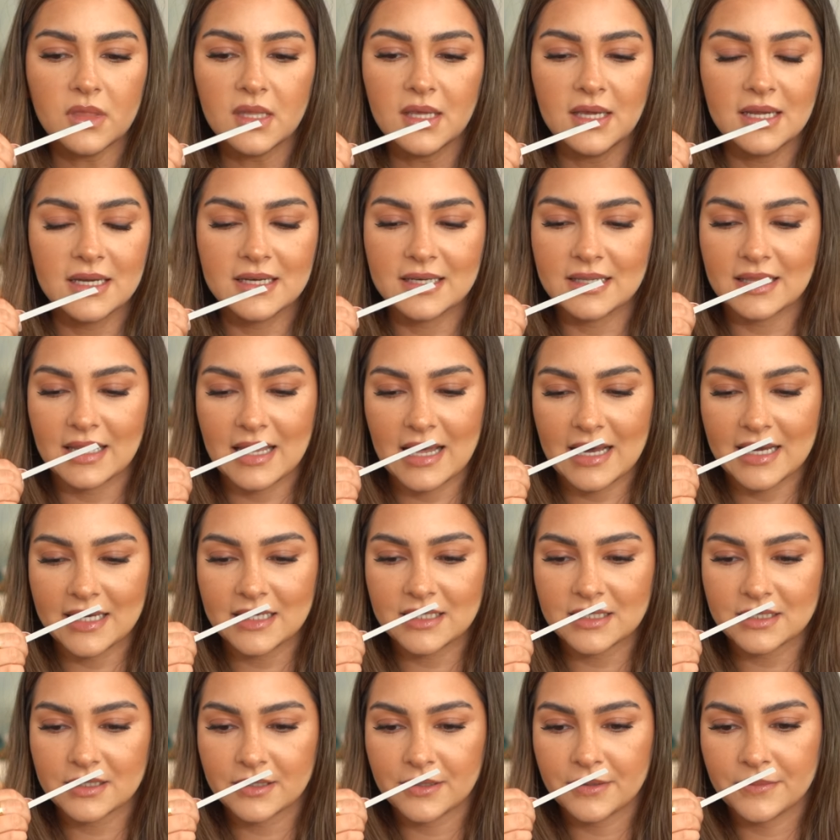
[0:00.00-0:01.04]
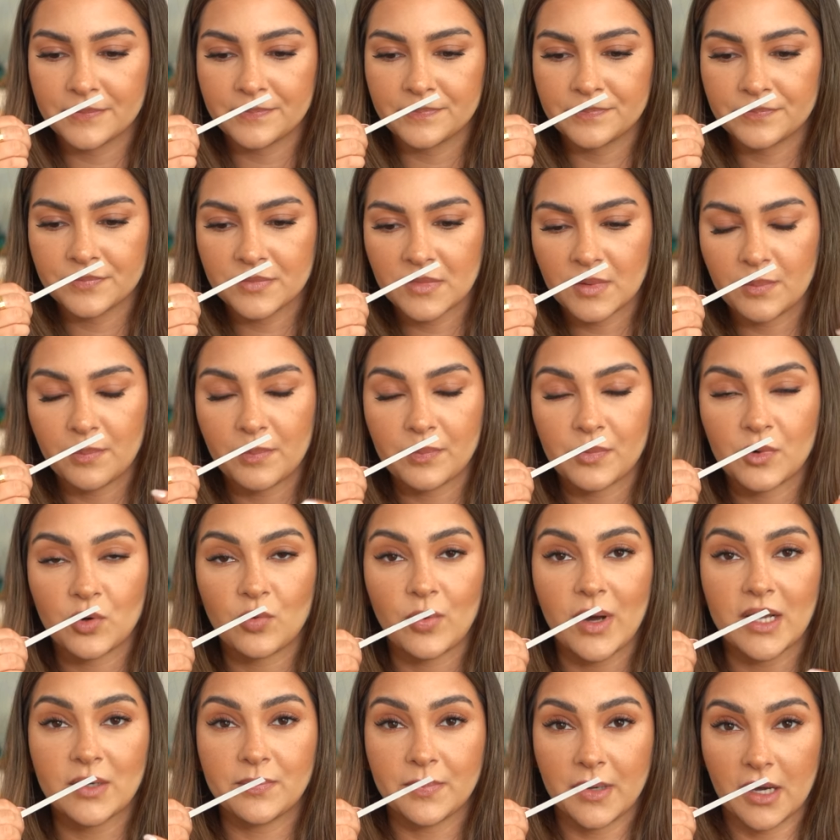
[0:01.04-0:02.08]
and light.
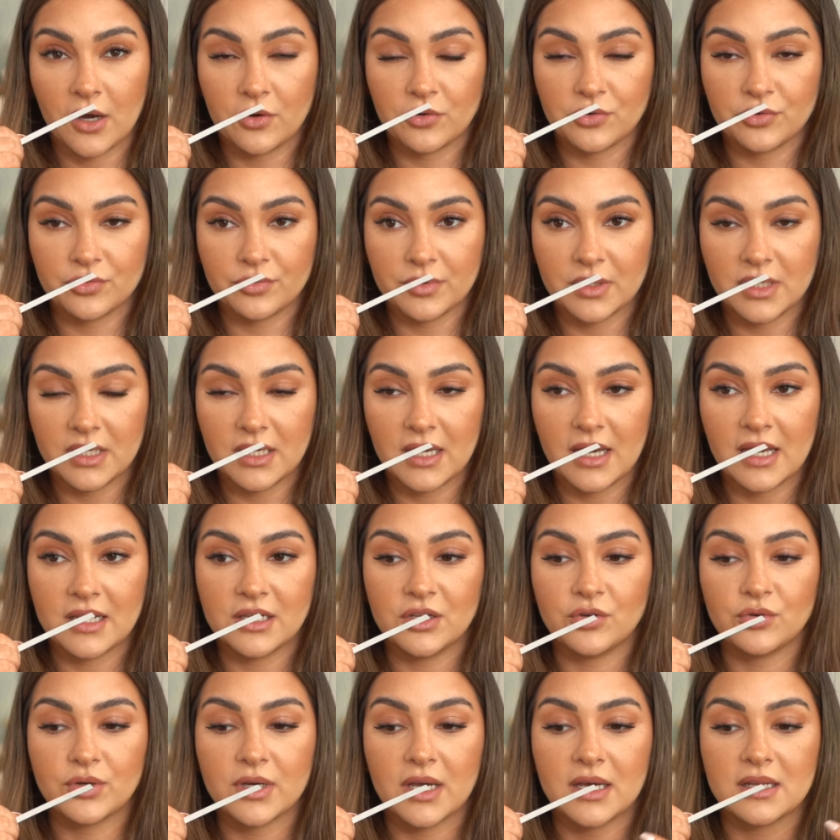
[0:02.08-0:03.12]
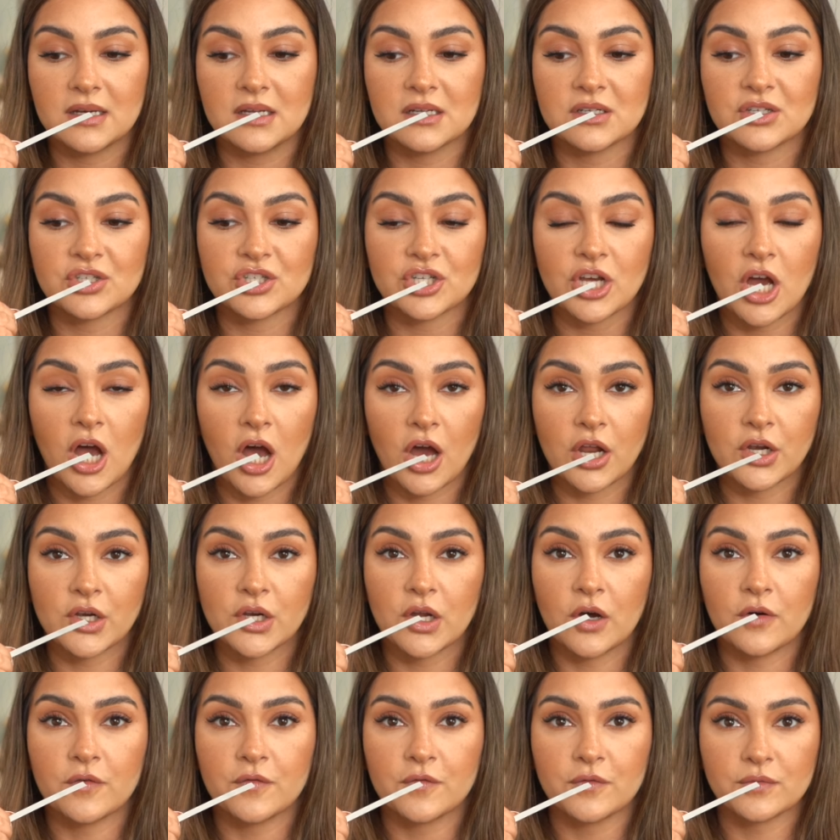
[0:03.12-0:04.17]
Quite powdery, and you get a ton
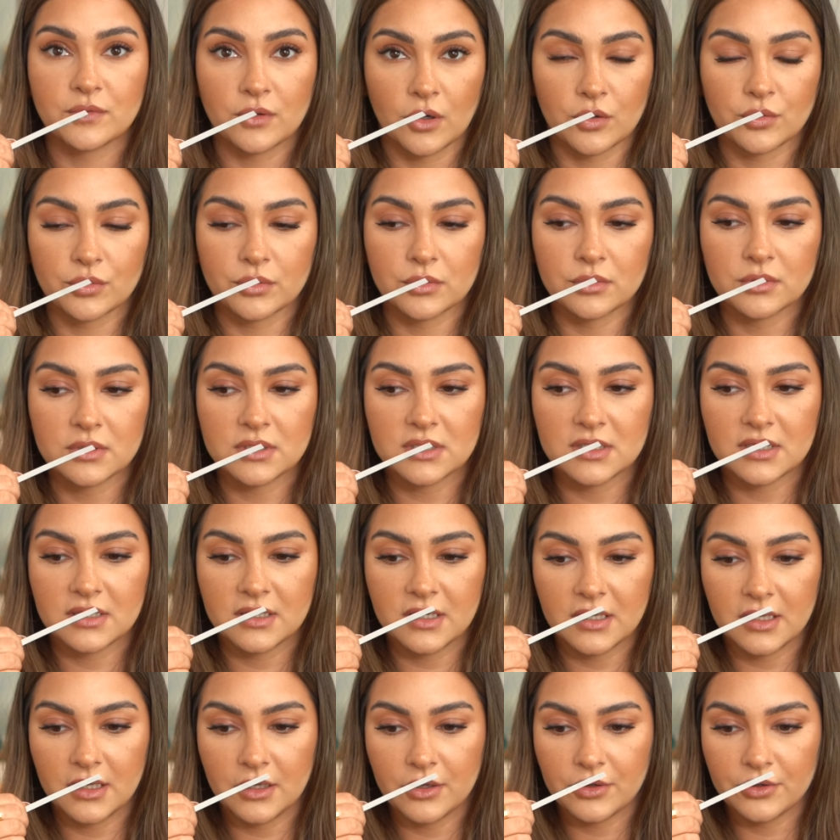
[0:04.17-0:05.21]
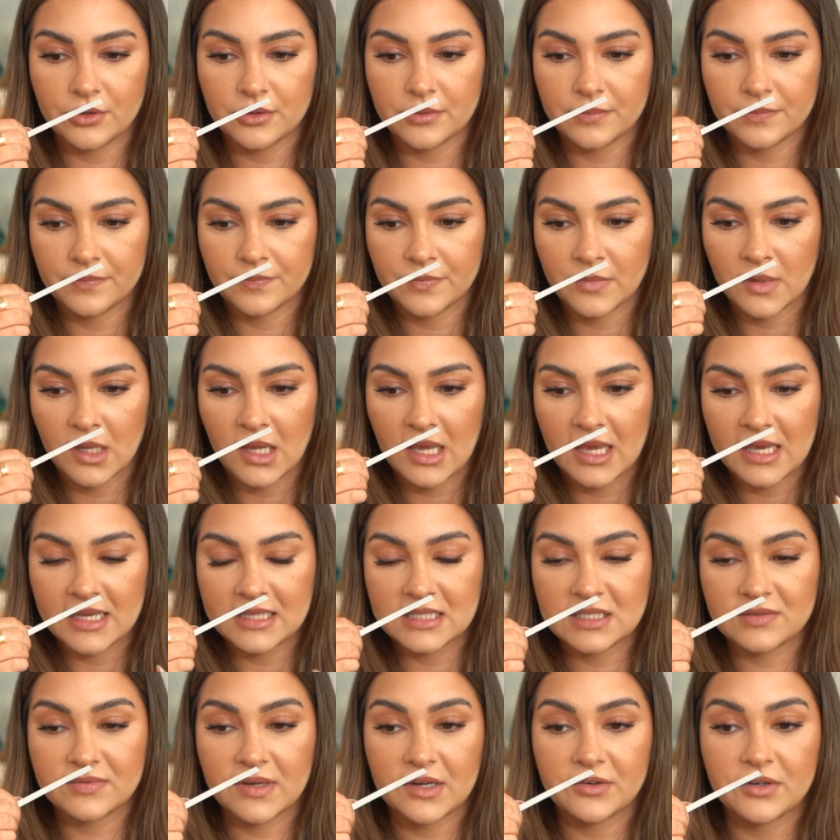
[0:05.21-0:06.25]
of florals in here.
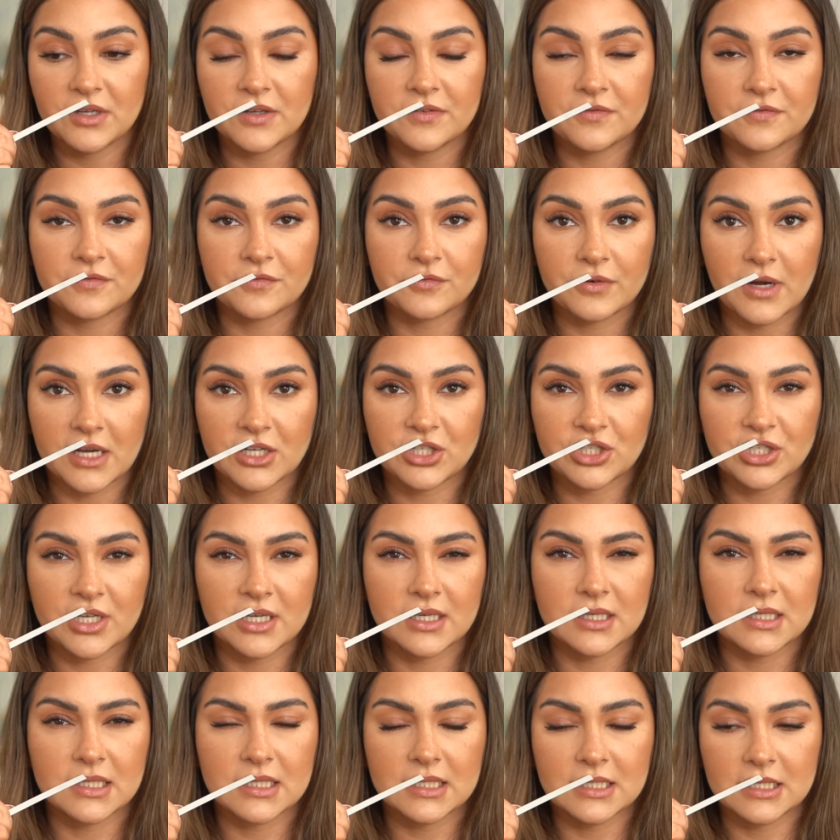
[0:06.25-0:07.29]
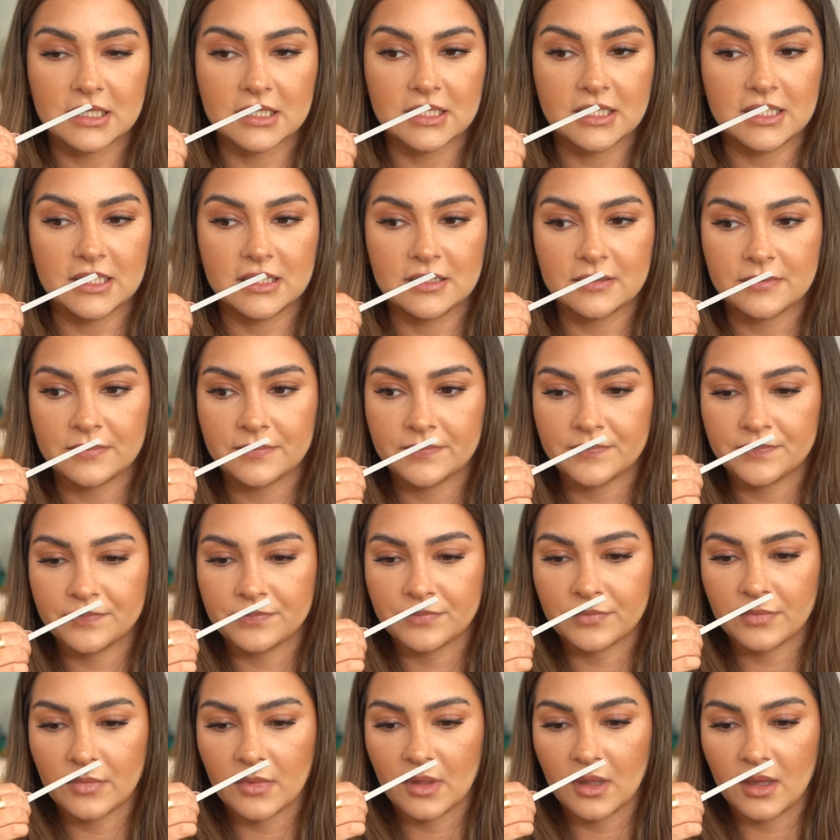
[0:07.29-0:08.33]
It's very fresh and clean.
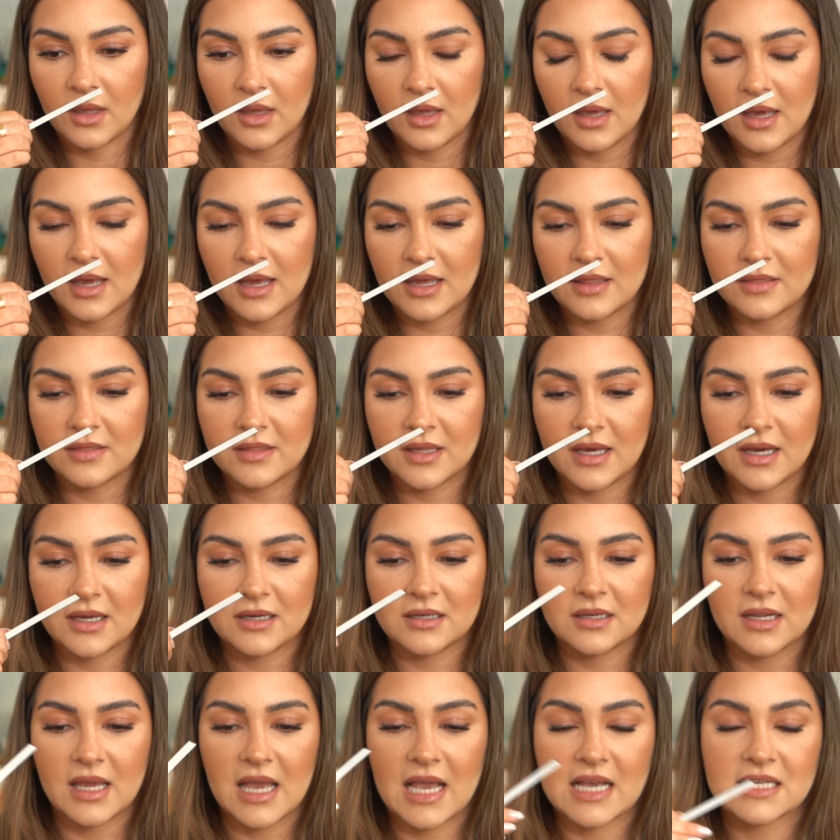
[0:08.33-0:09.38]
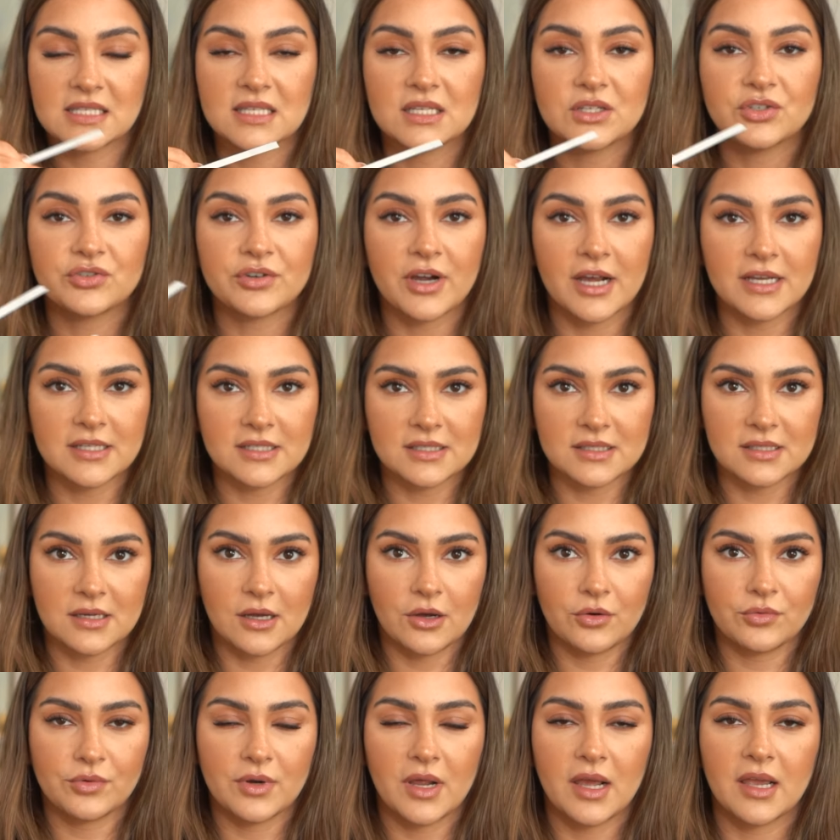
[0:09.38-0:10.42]
And then as it dries
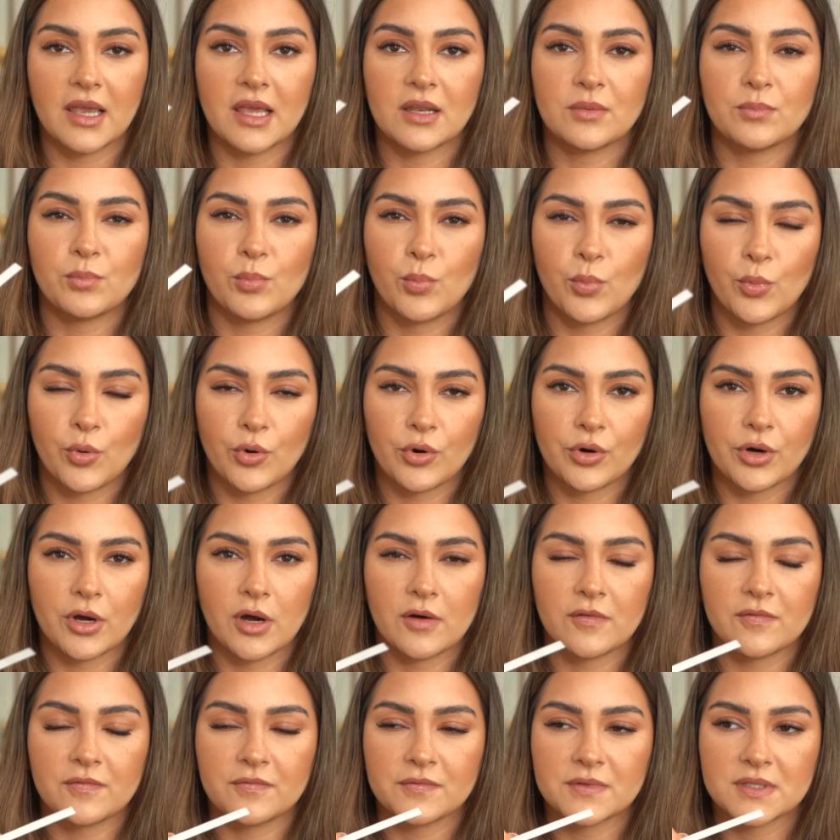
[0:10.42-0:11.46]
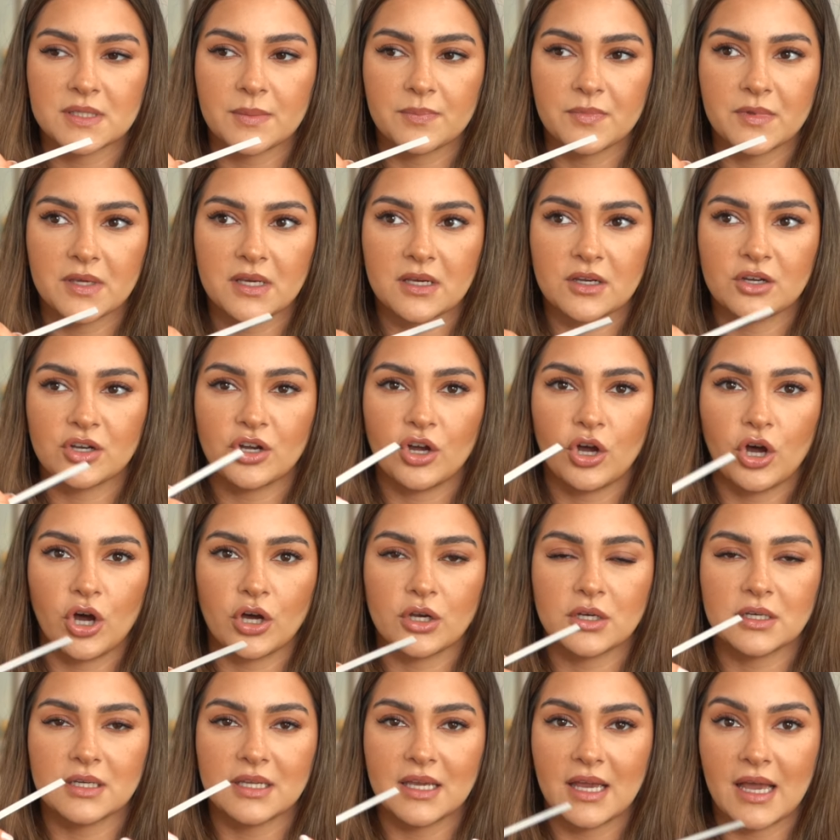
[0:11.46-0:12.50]
down, I get more of something
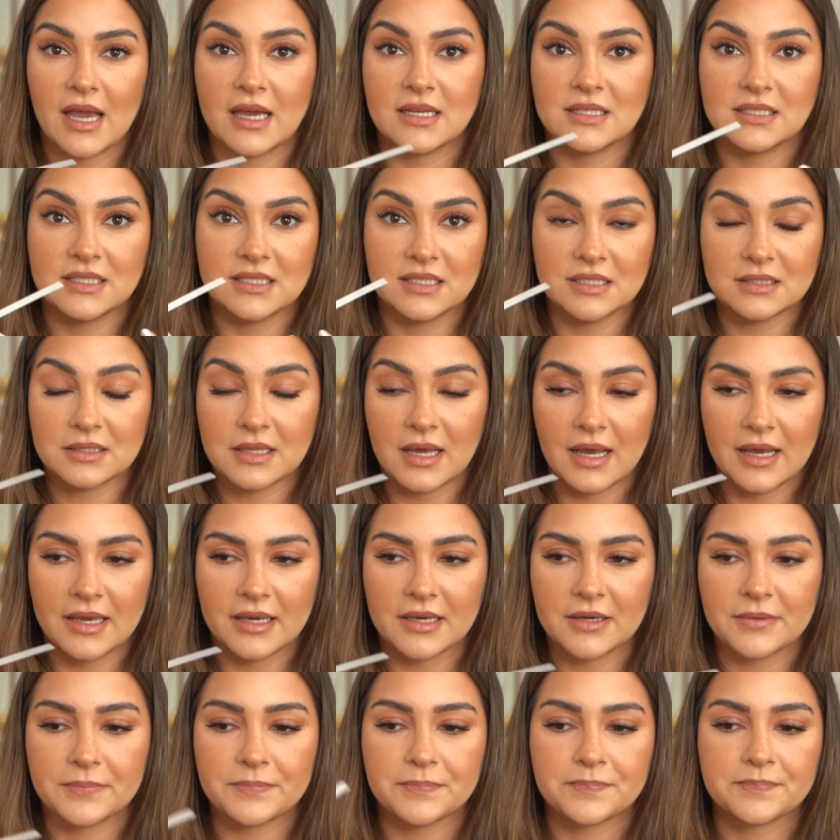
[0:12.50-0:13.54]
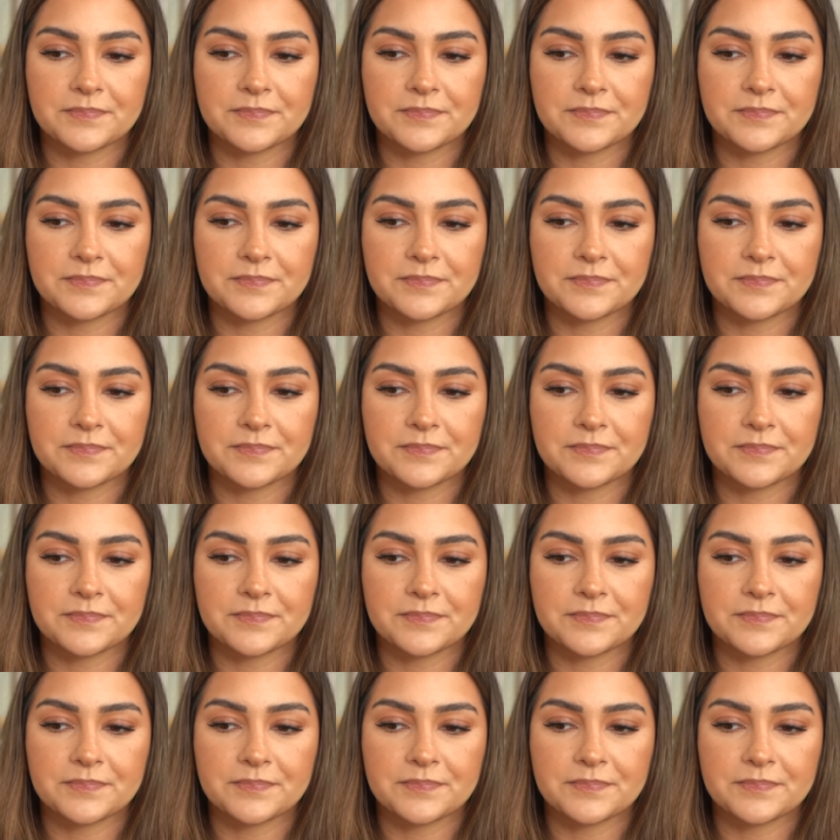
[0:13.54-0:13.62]
cotton candy like.